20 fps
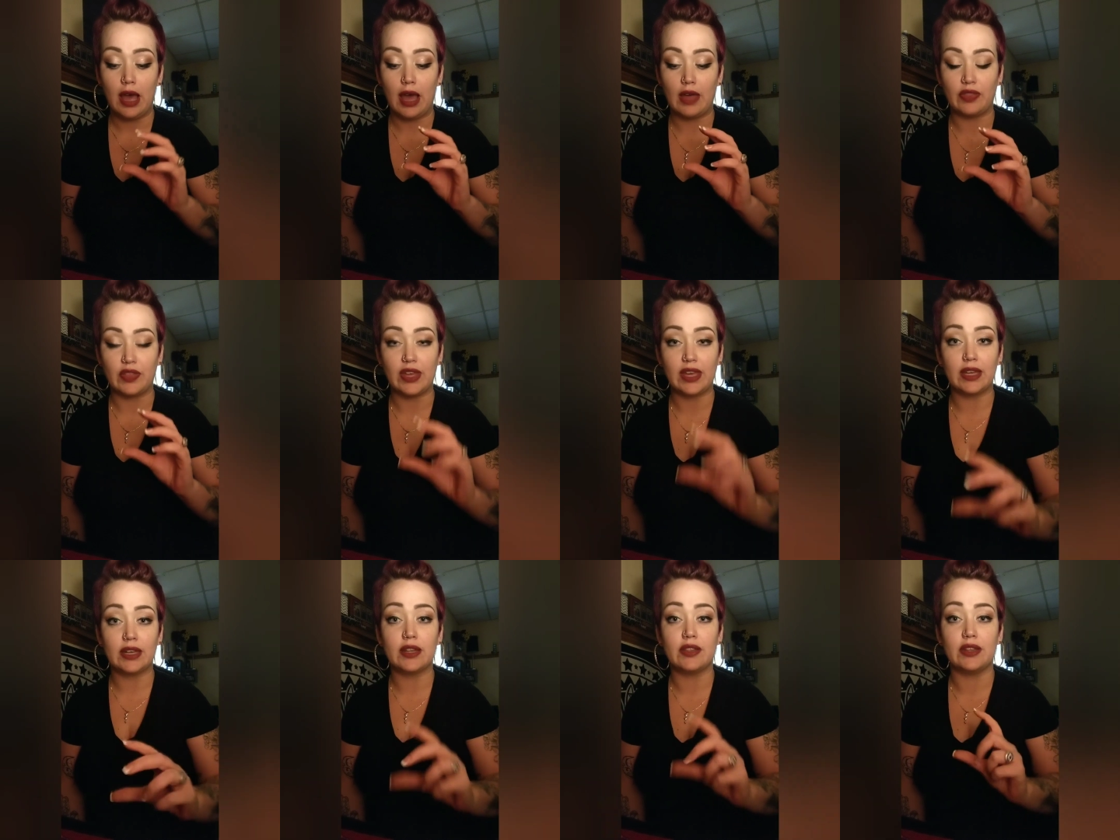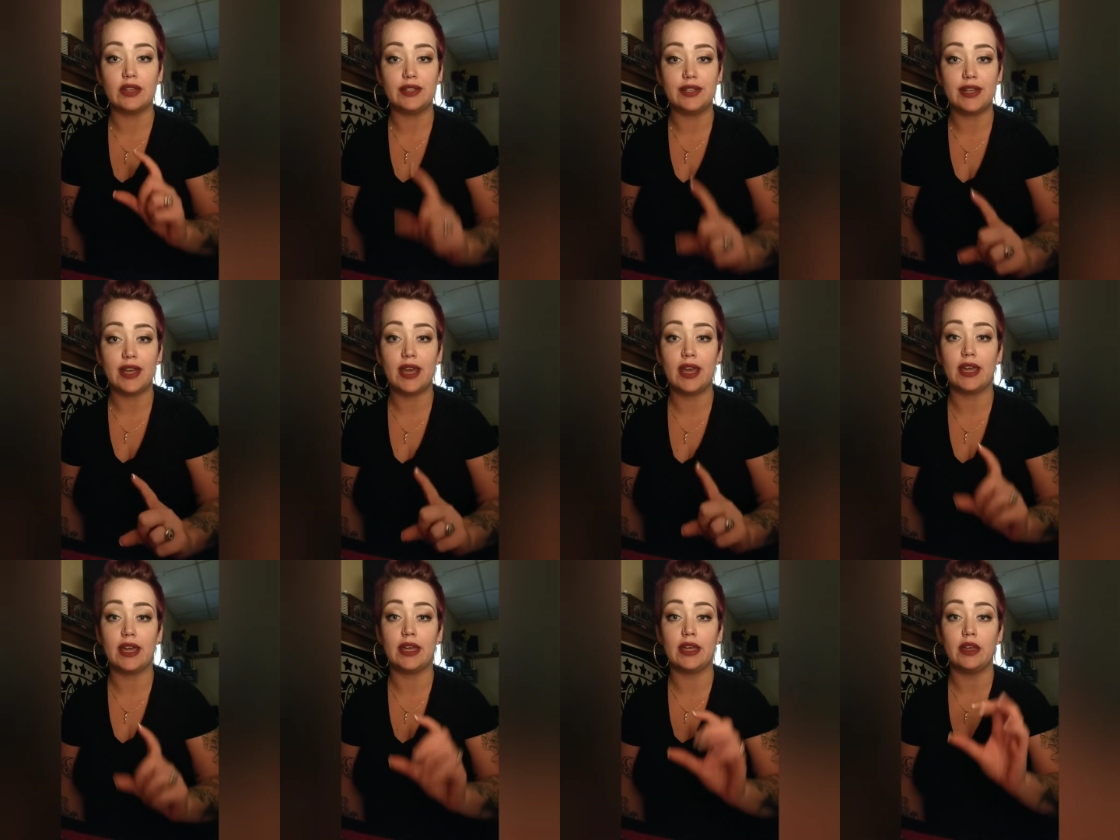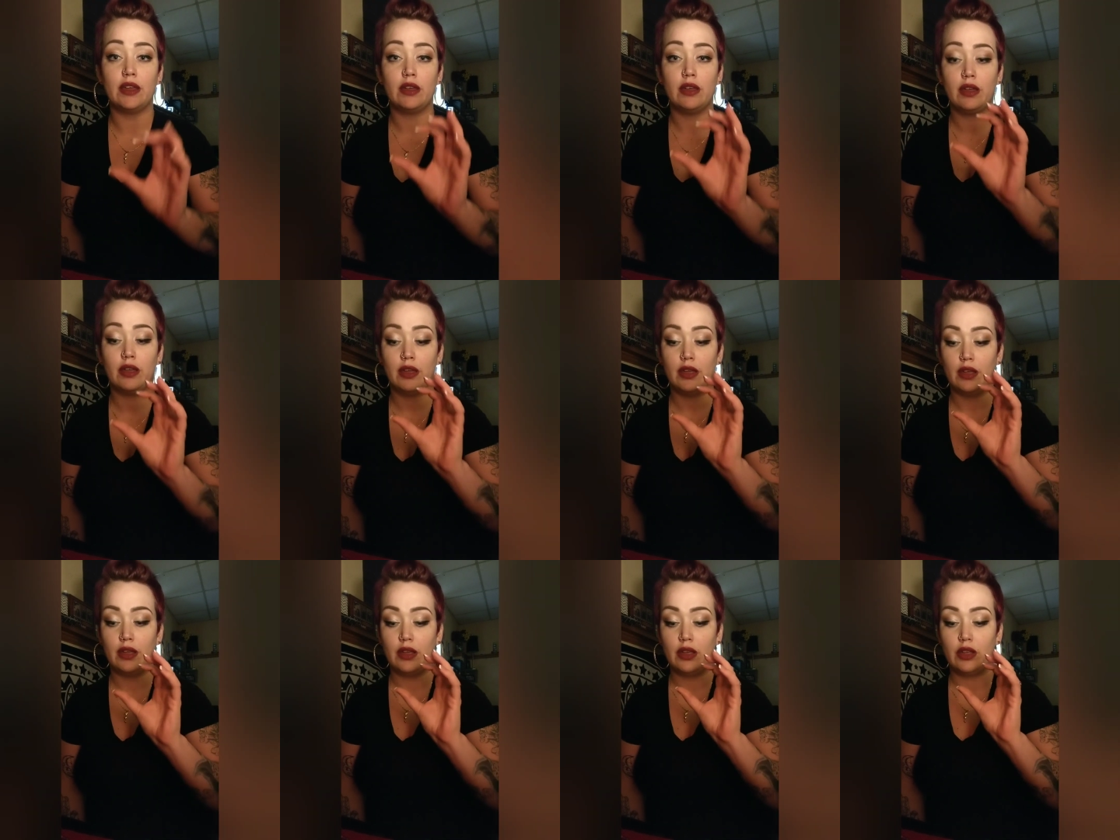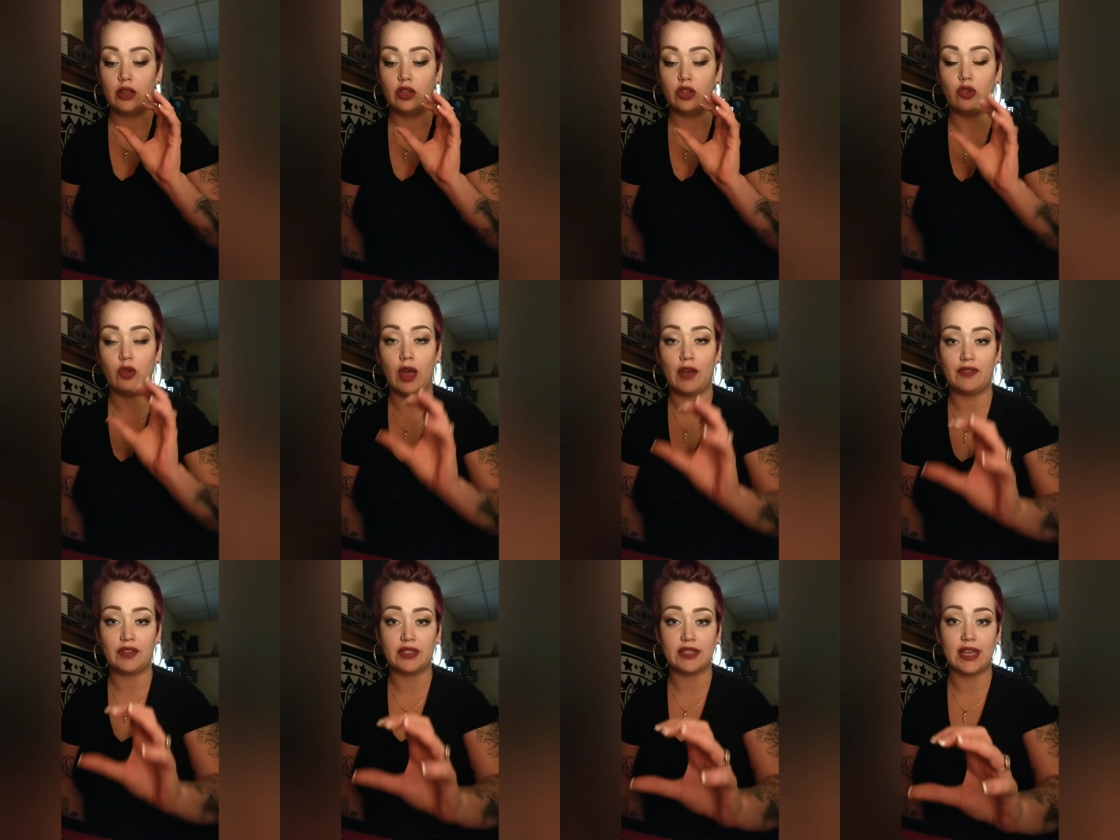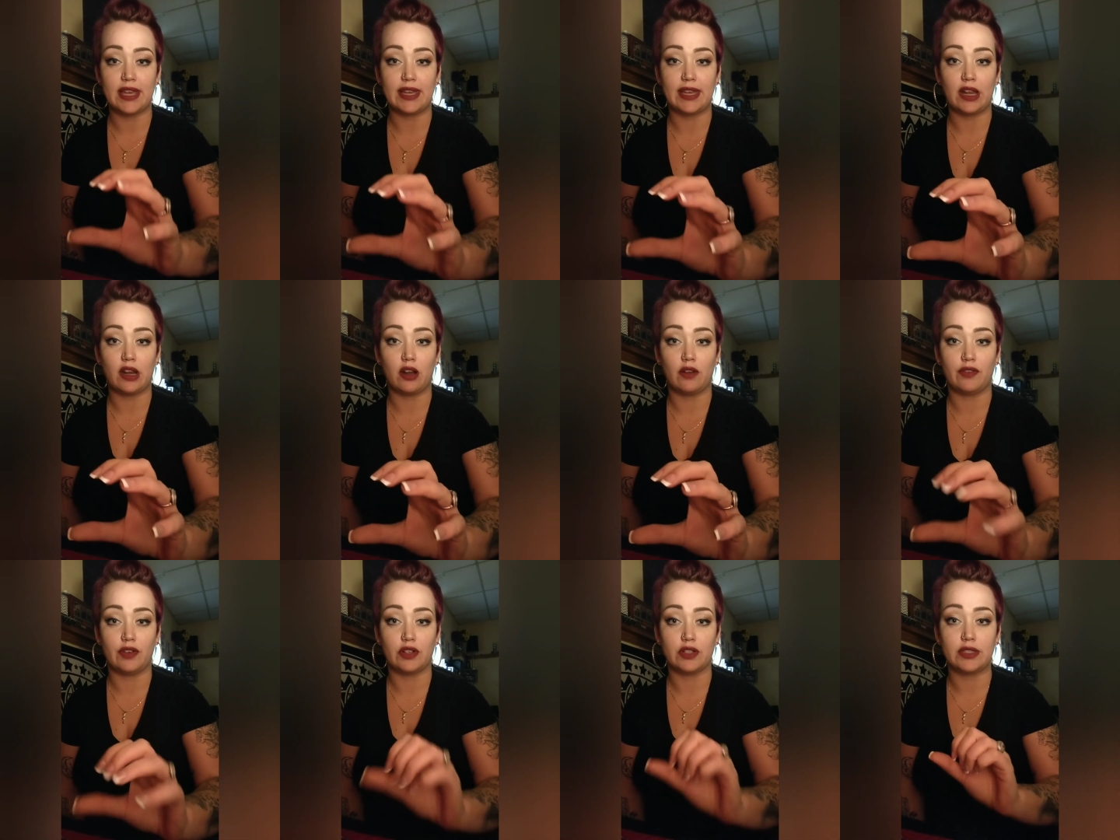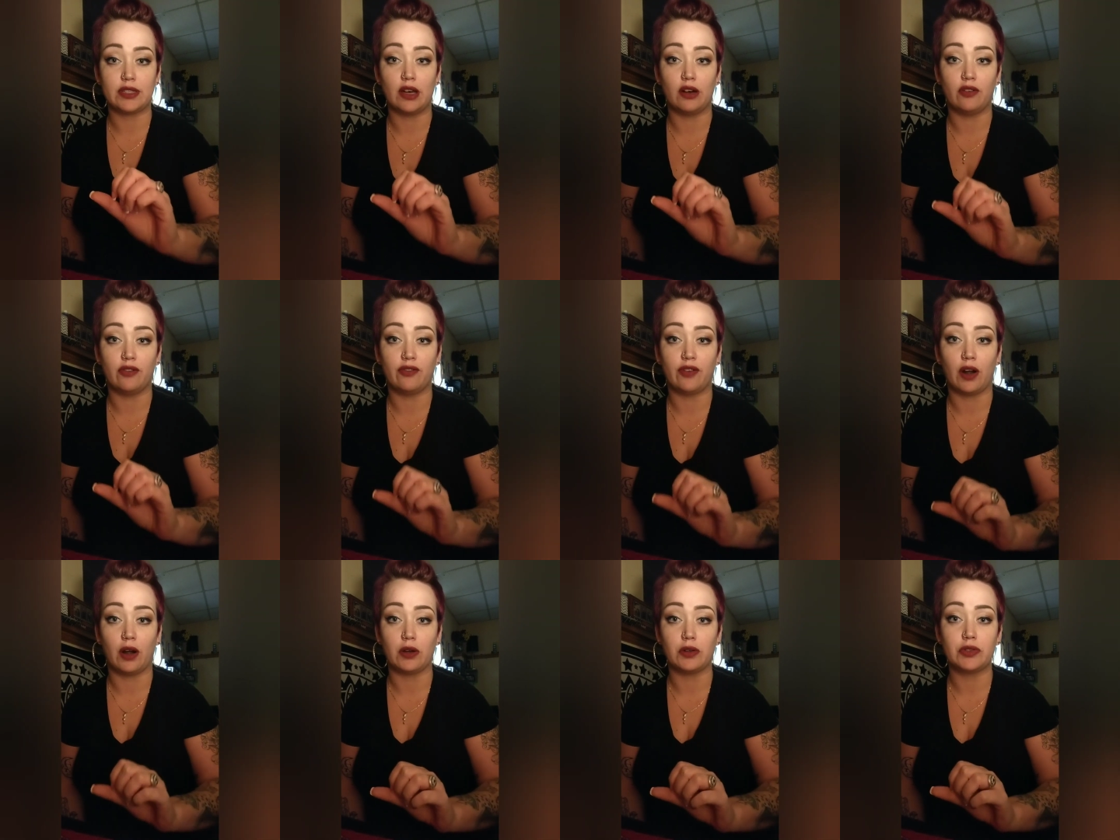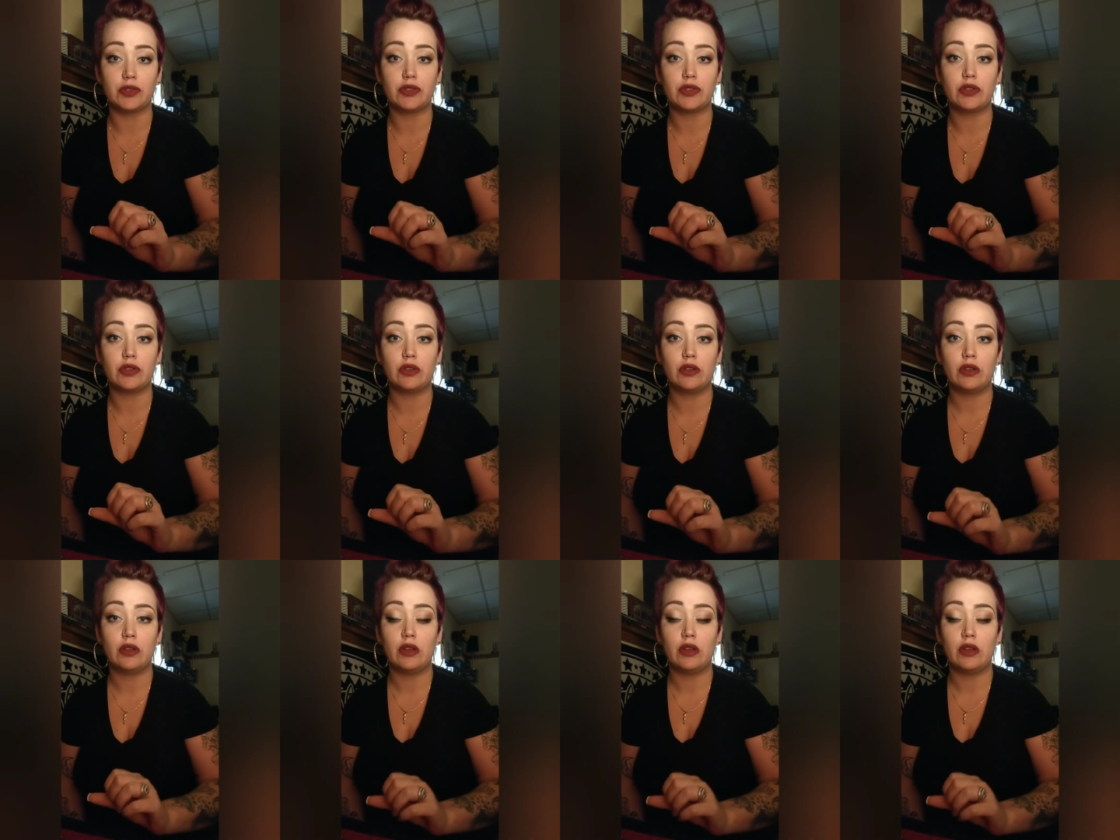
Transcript: At the end of the day, you have to take care of yourself first.